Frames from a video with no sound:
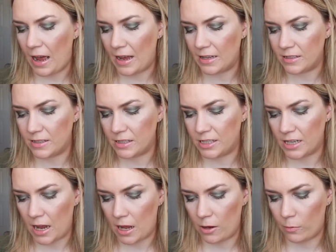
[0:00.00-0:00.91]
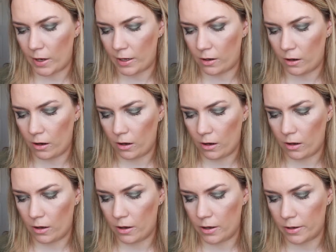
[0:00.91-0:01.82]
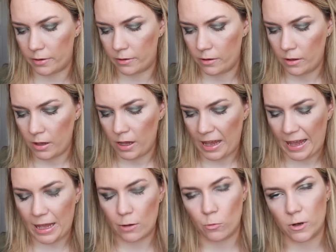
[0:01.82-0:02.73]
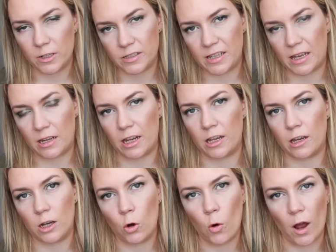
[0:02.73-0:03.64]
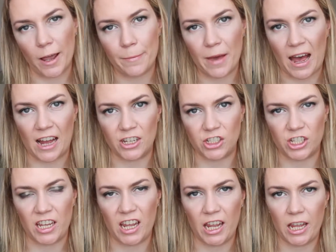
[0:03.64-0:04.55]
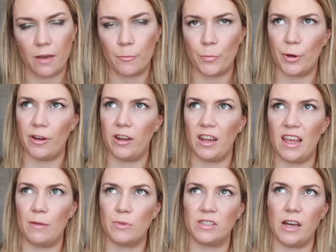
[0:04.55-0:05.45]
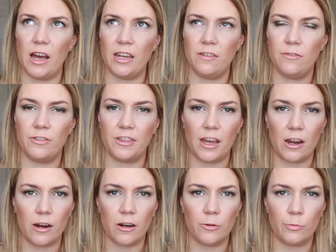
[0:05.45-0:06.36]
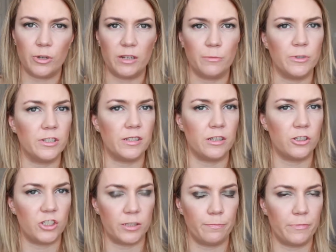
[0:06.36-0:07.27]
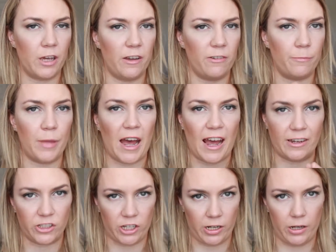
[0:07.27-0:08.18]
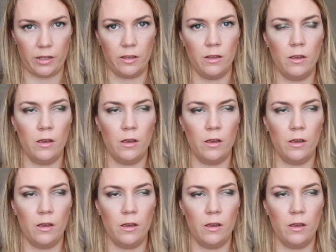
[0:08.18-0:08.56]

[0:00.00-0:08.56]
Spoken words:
As the day went on, it was getting quite patchy, but it was kind of there, but it was just kind of patchy.